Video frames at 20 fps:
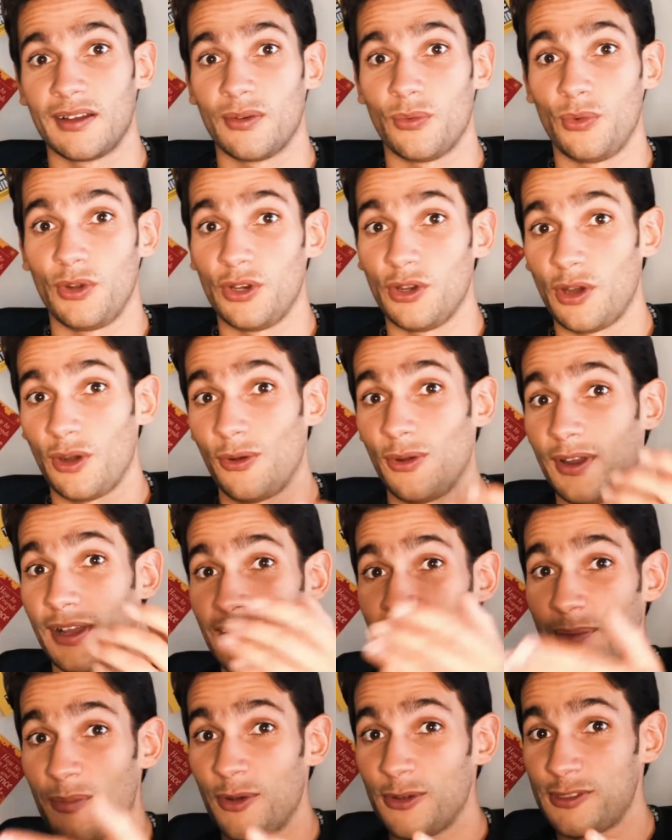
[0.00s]
we're not gonna
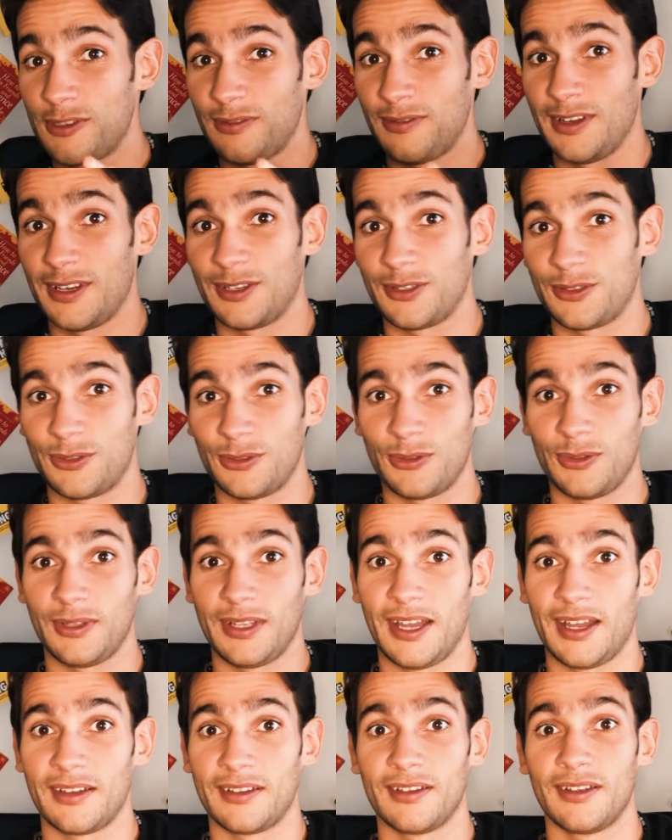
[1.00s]
get motivated to do
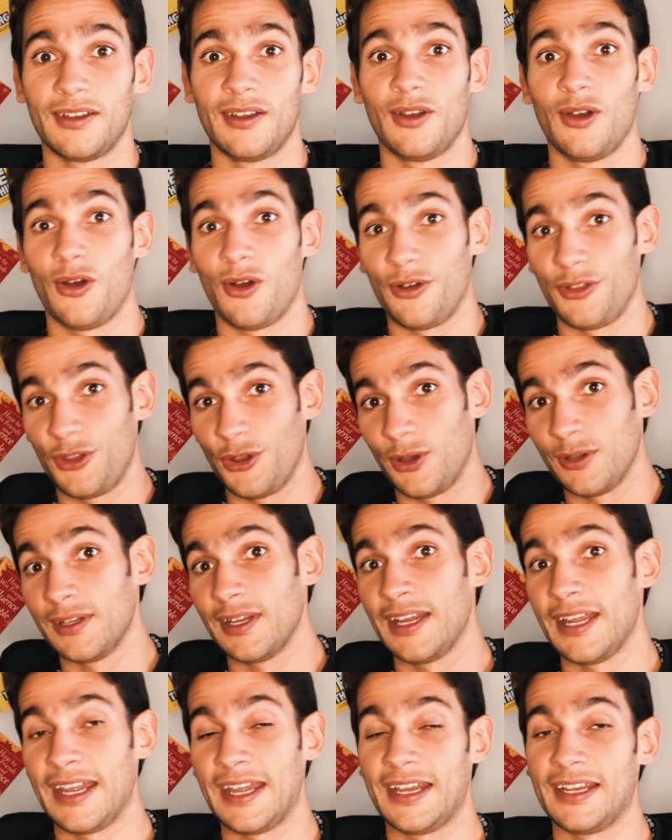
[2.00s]
that. On the
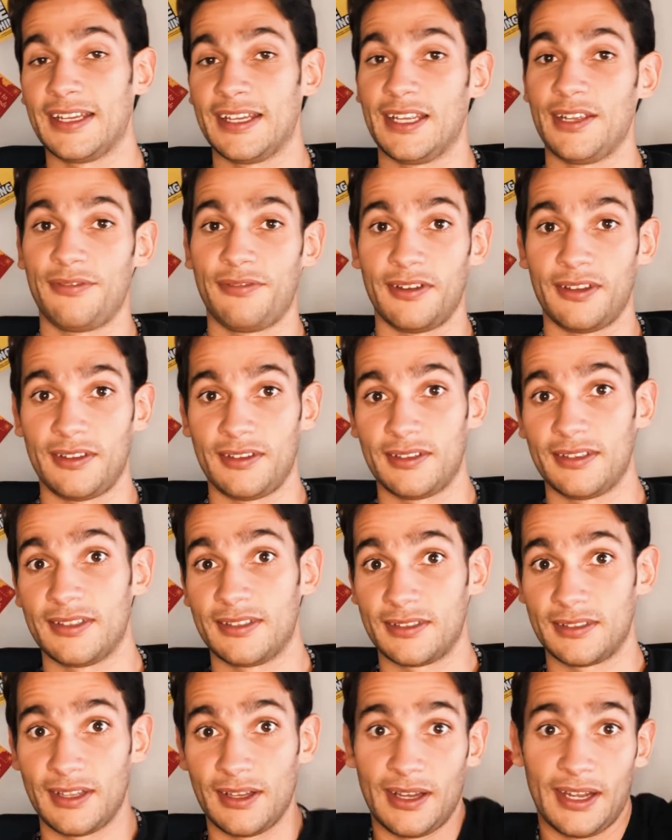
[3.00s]
other hand, if
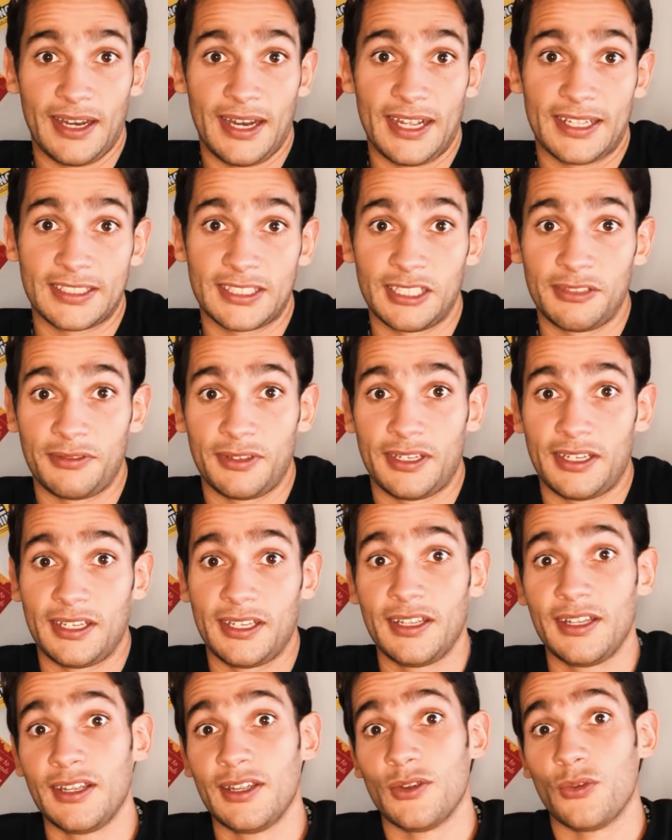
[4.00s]
an activity
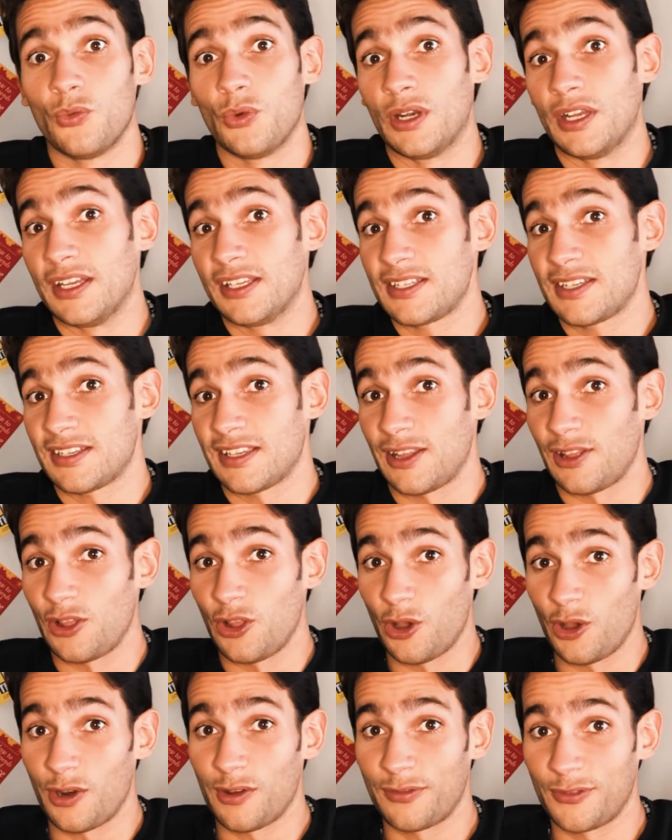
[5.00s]
releases a
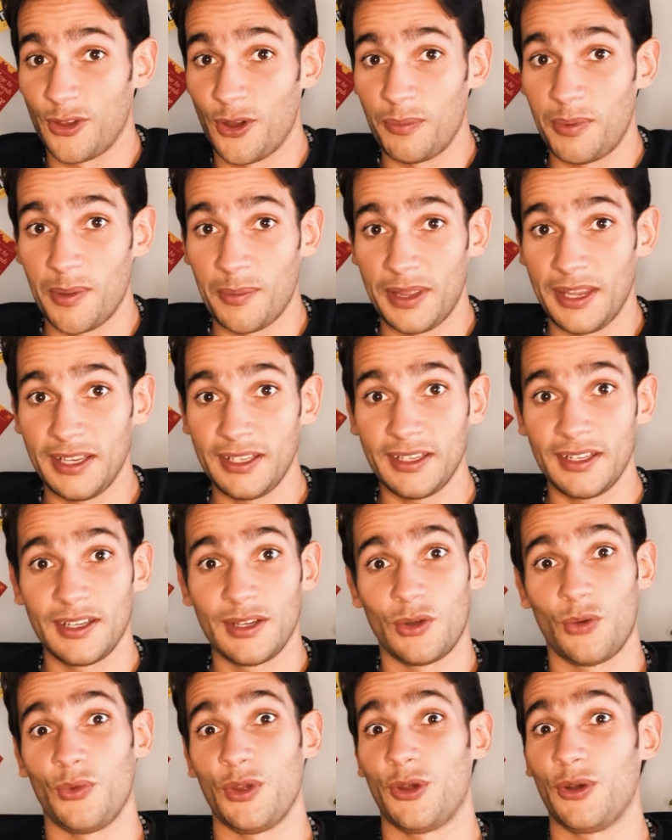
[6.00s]
lot of dopamine,
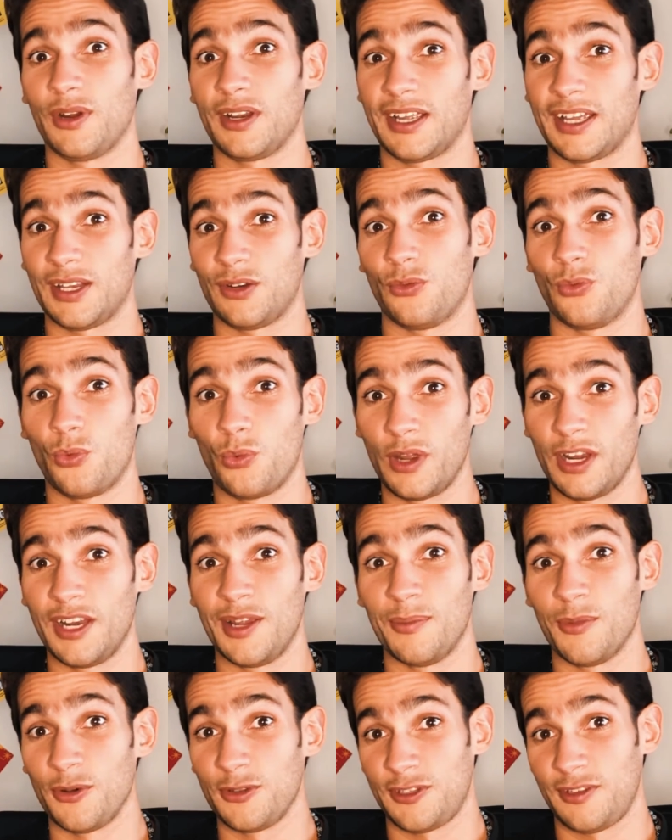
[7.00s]
we're gonna get really
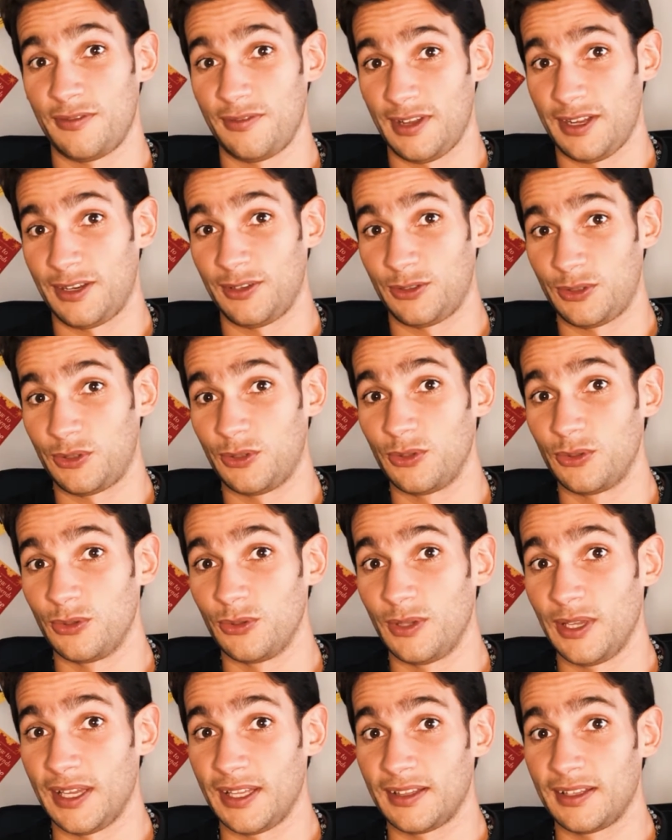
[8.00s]
motivated to do
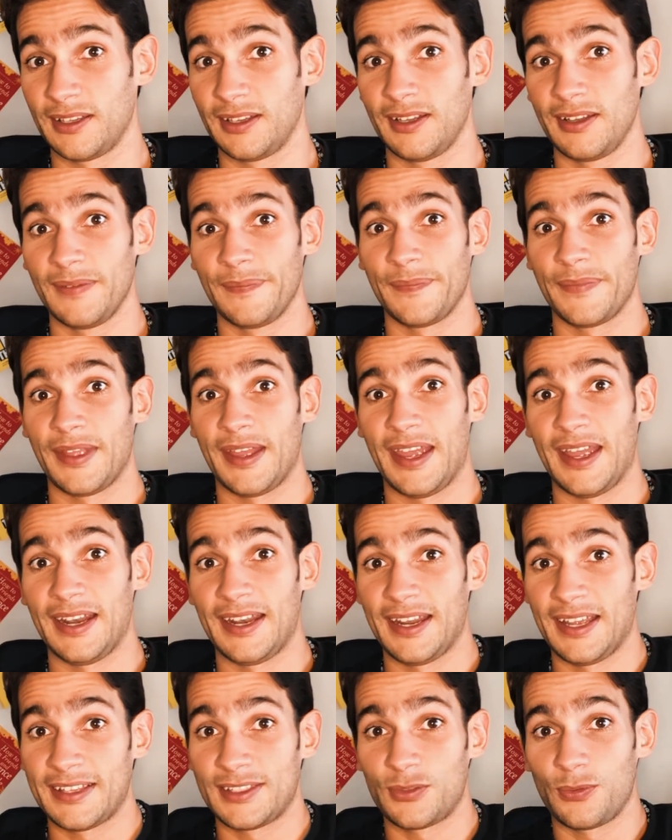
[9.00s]
that.
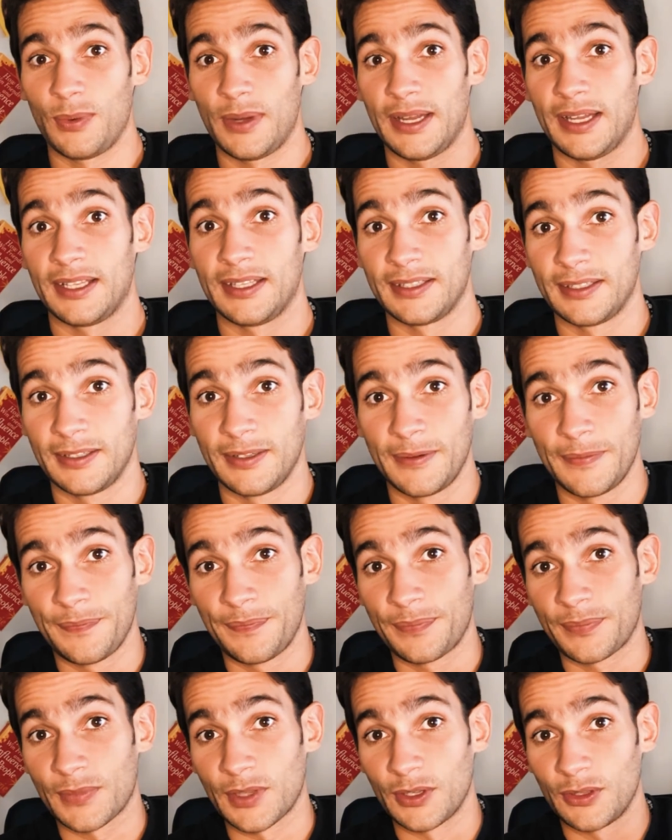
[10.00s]
And that's when
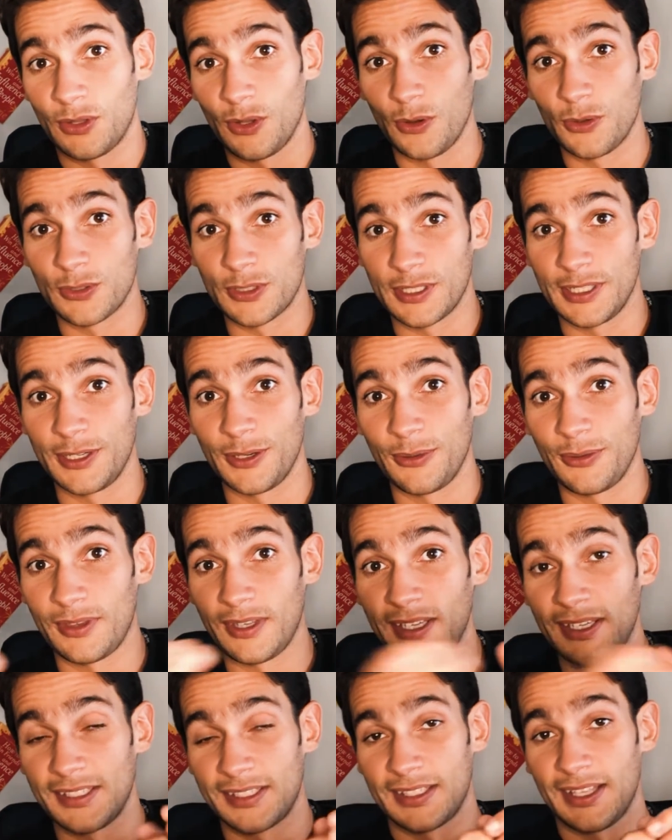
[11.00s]
those little
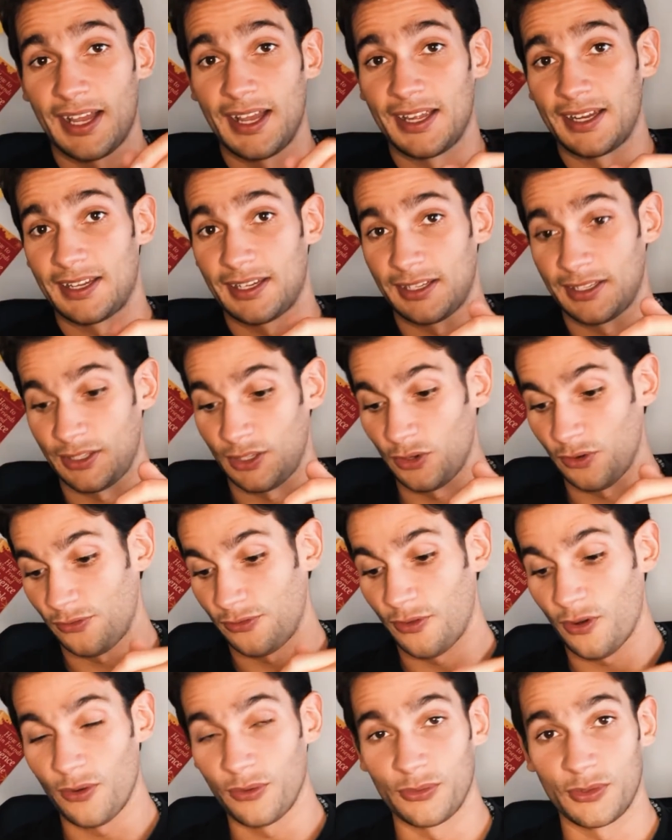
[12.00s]
things like your
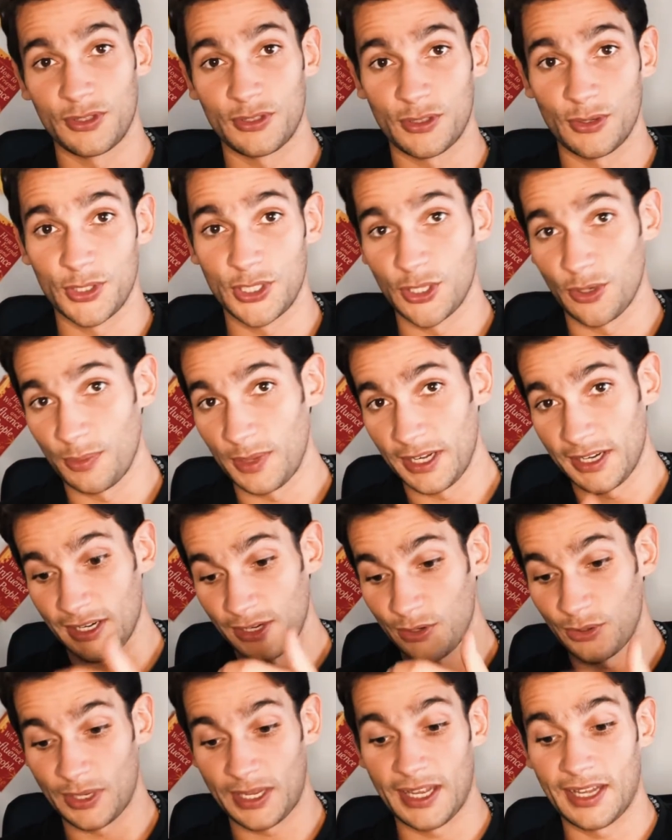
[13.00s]
phone with social media,
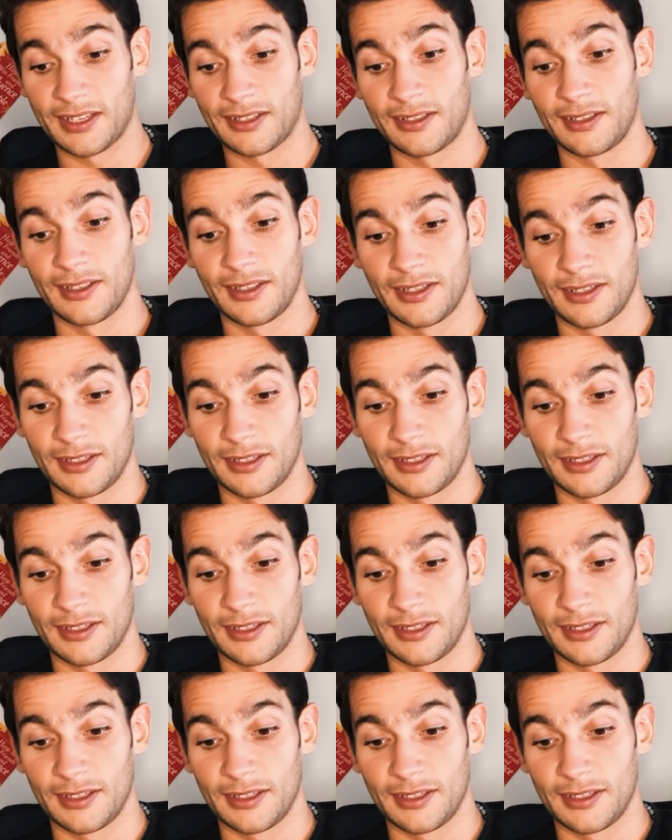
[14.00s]
you get